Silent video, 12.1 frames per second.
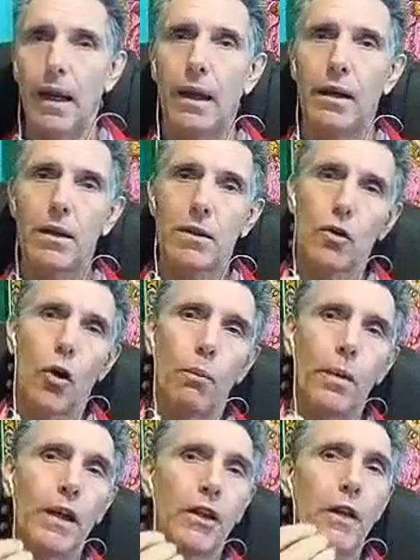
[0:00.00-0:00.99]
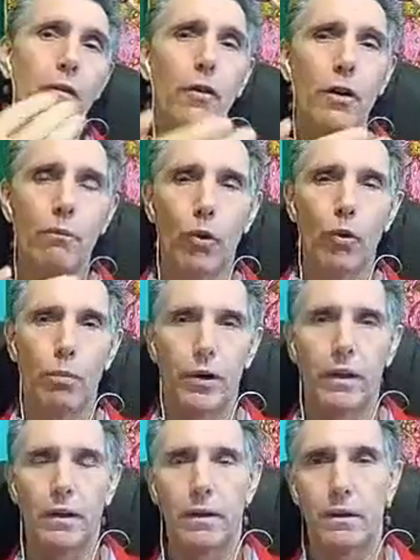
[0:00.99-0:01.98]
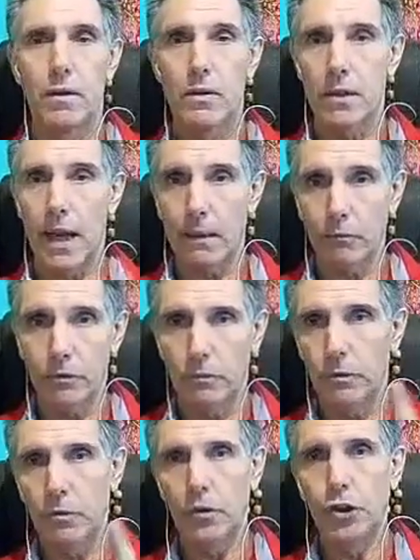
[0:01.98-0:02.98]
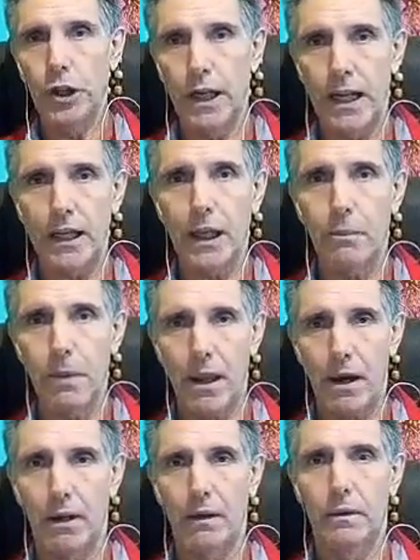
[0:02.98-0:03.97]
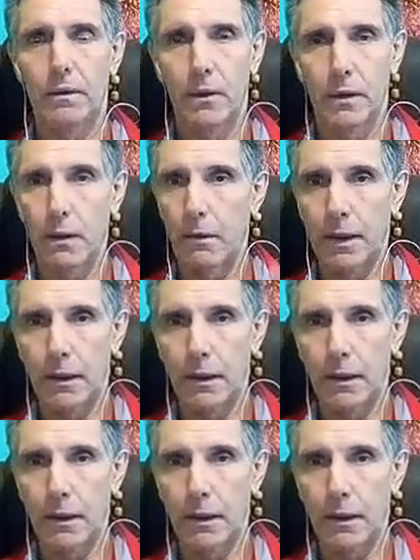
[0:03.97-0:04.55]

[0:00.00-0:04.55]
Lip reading: it is opening different blueprint. Same genetic pair, the